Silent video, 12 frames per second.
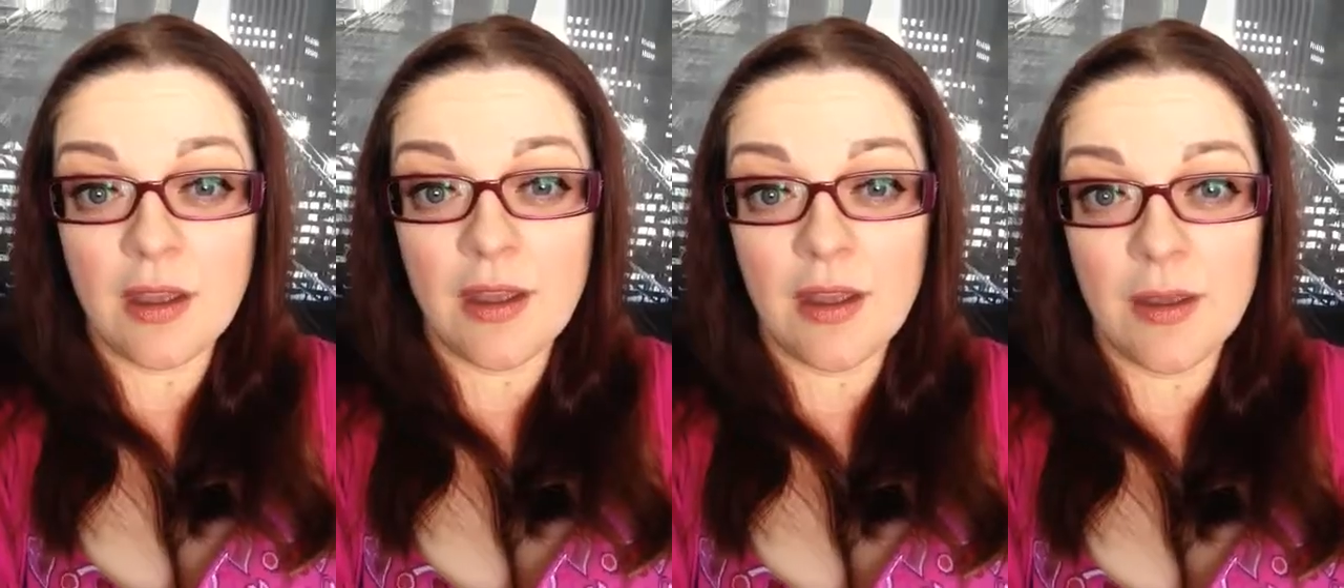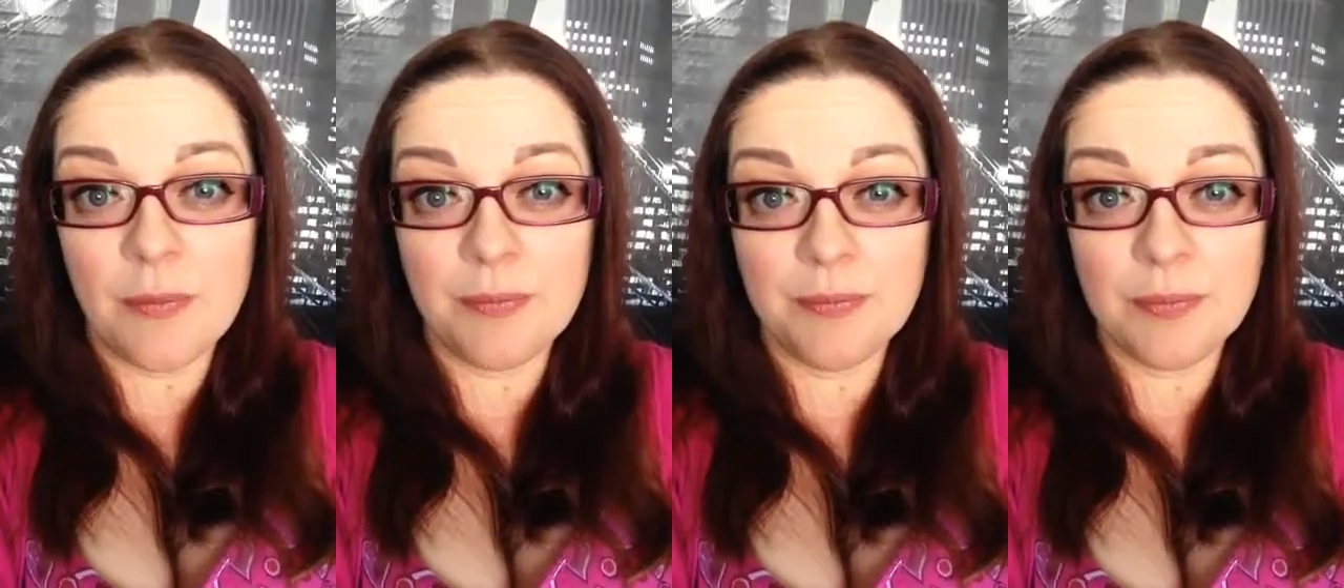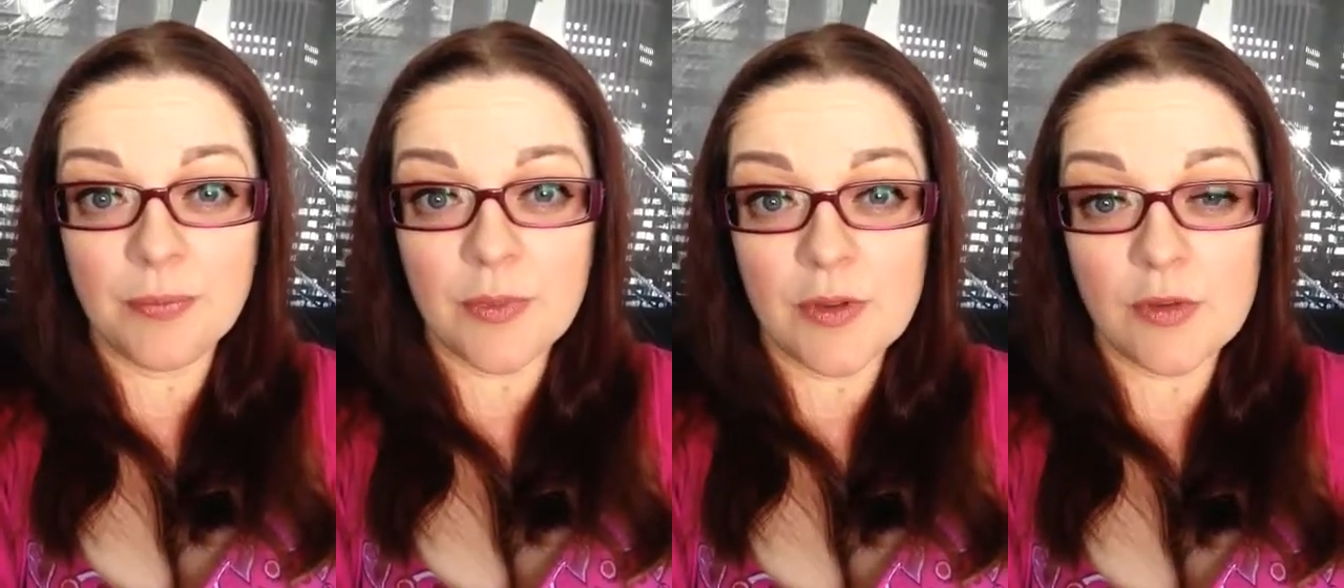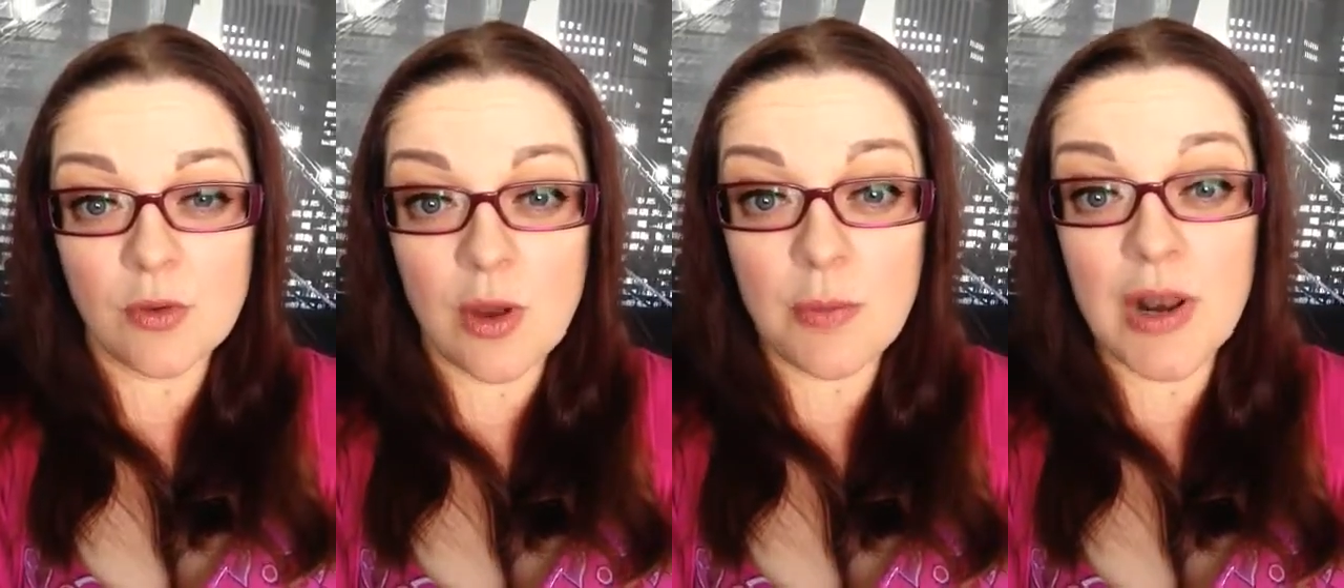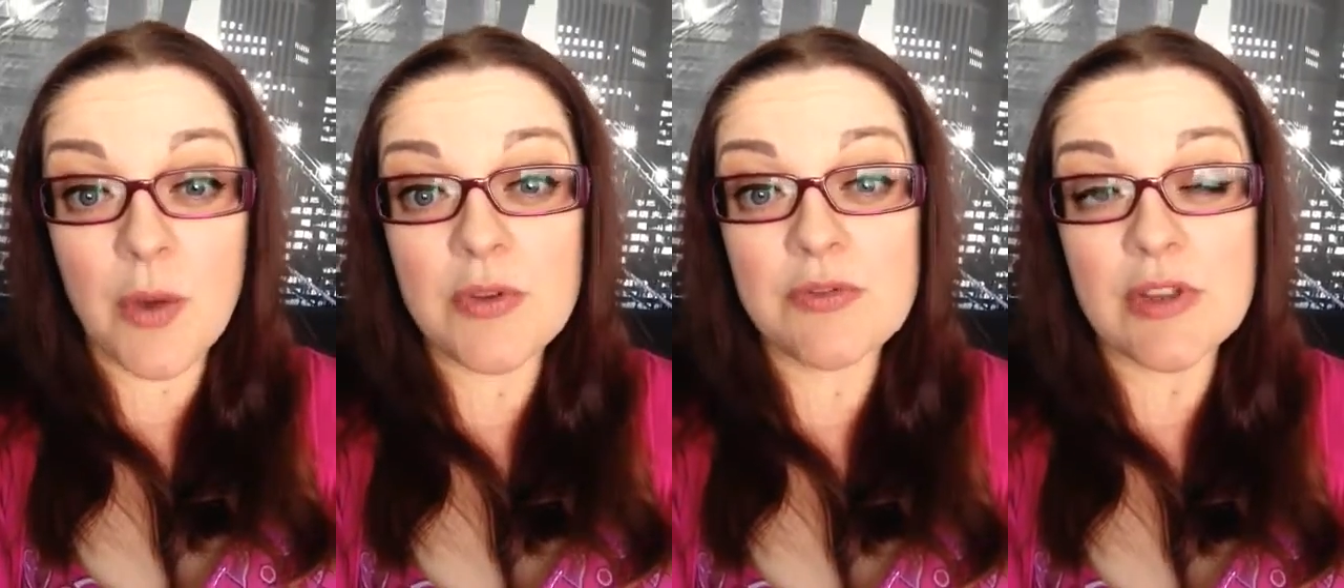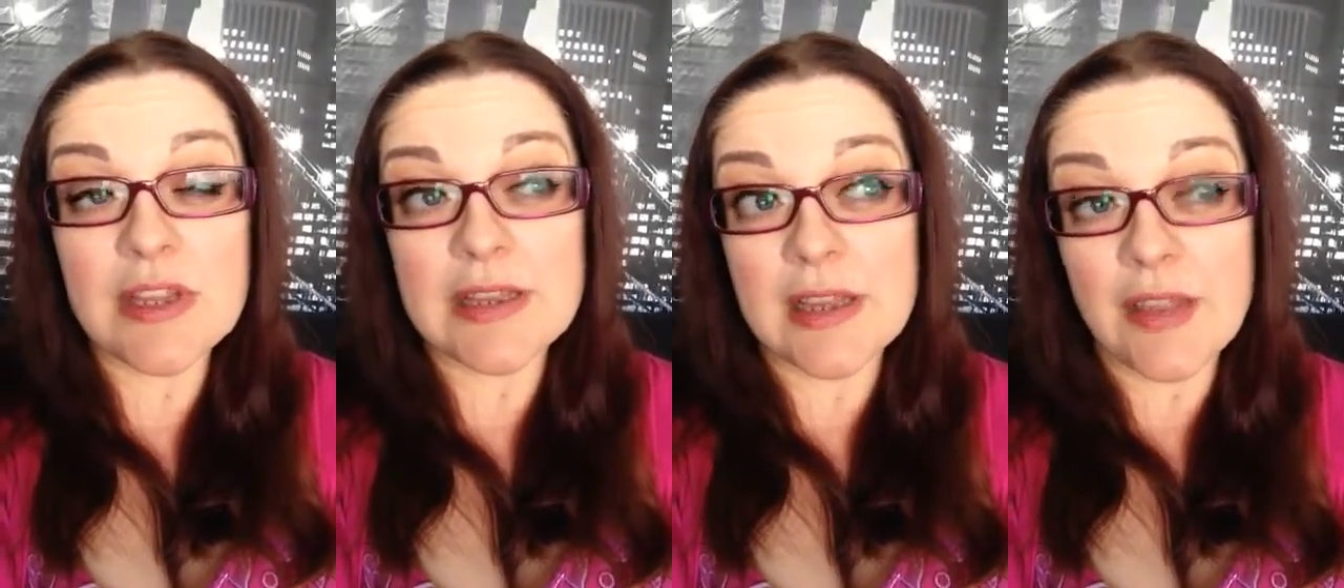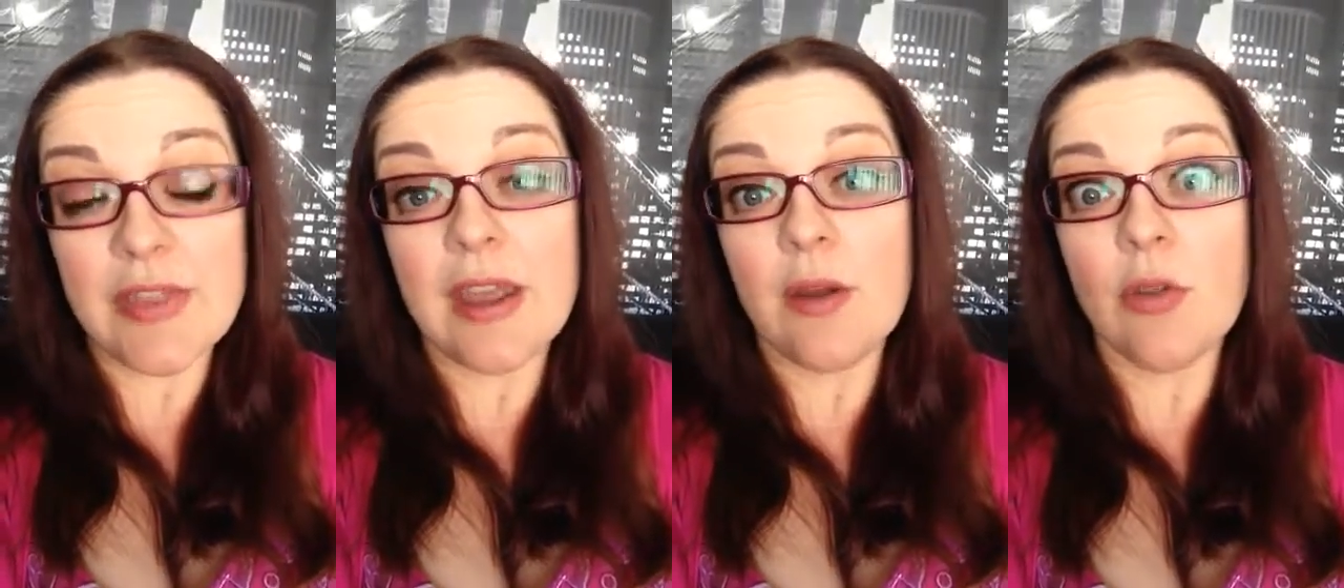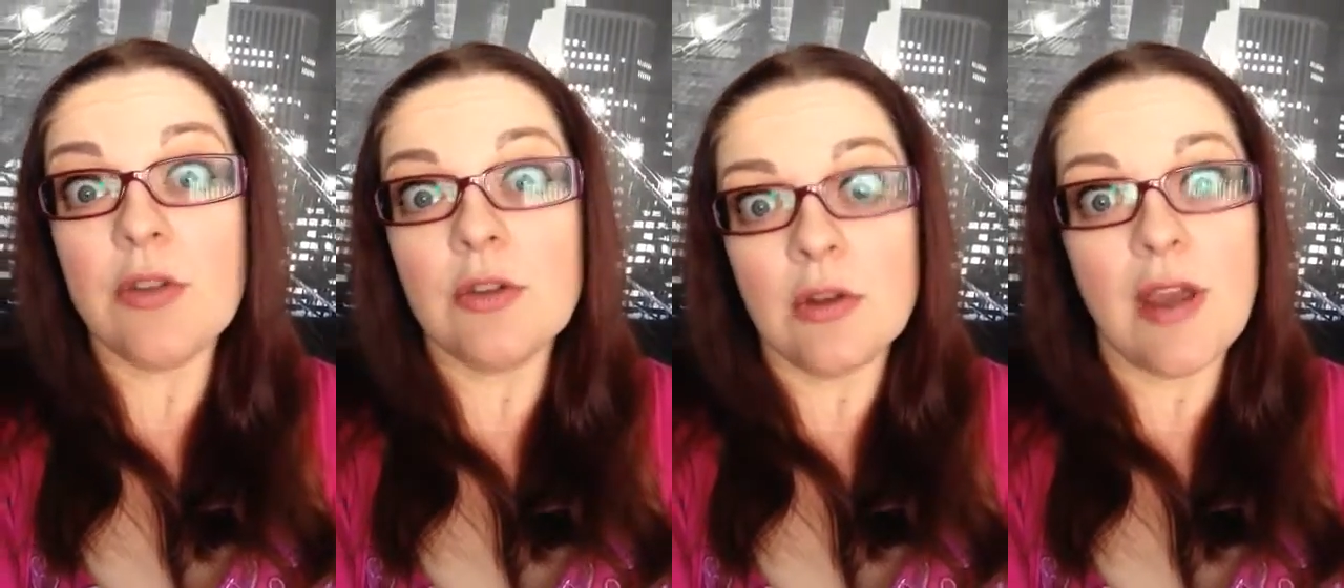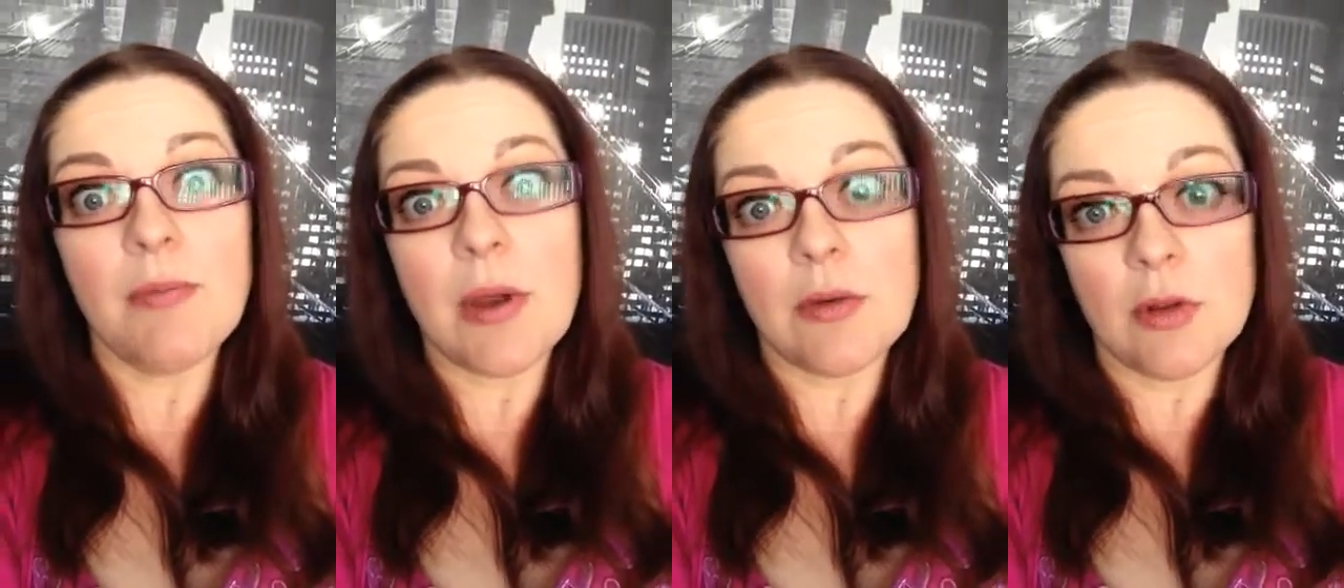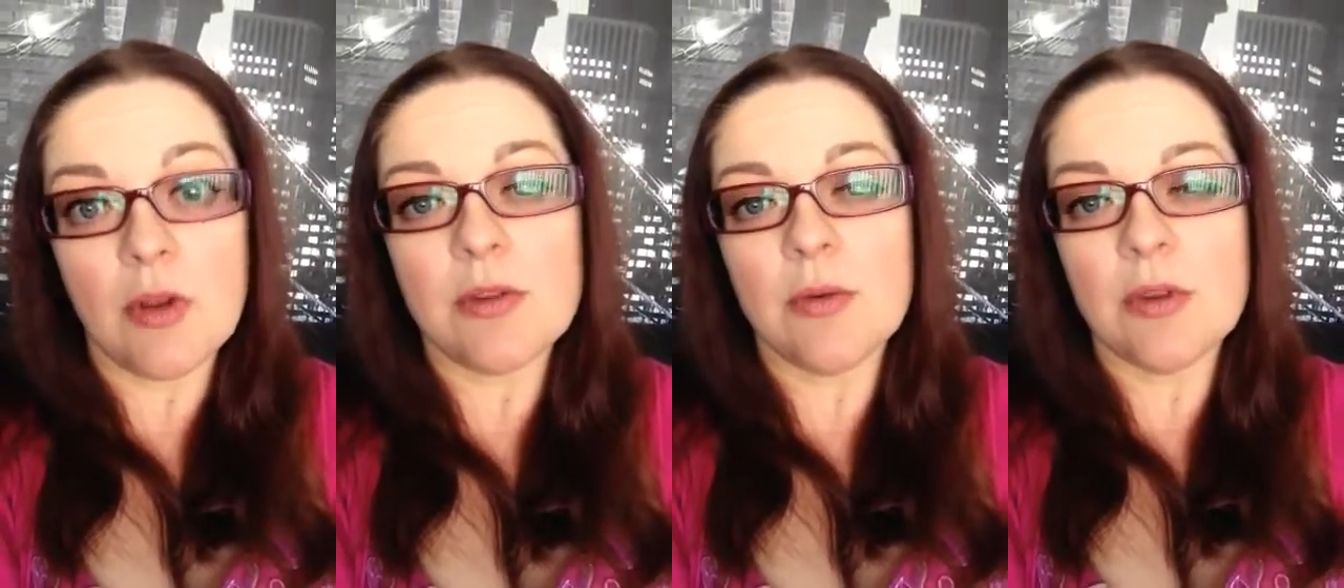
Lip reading: So I mean, I was really glad that I got the 2.5 pound loss.